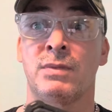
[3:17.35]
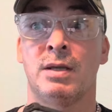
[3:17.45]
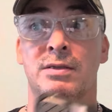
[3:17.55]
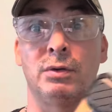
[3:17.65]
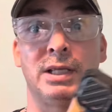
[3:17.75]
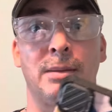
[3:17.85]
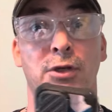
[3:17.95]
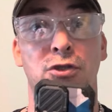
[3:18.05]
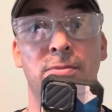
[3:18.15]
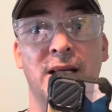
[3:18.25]
So then I'm gonna
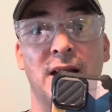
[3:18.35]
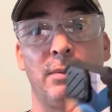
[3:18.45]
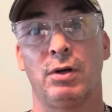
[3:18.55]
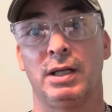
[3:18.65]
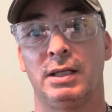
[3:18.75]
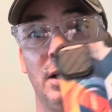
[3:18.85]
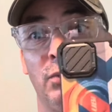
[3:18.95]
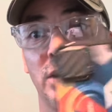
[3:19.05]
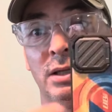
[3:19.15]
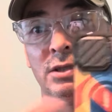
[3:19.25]
use my camera, and
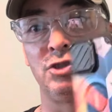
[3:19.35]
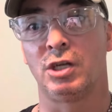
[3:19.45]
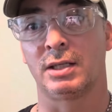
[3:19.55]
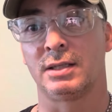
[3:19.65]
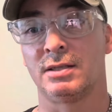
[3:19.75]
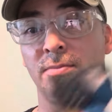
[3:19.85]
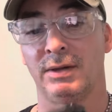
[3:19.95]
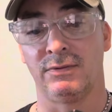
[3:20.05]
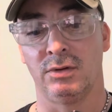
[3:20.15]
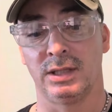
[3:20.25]
we can check this my
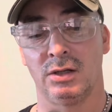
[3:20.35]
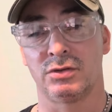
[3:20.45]
phone out.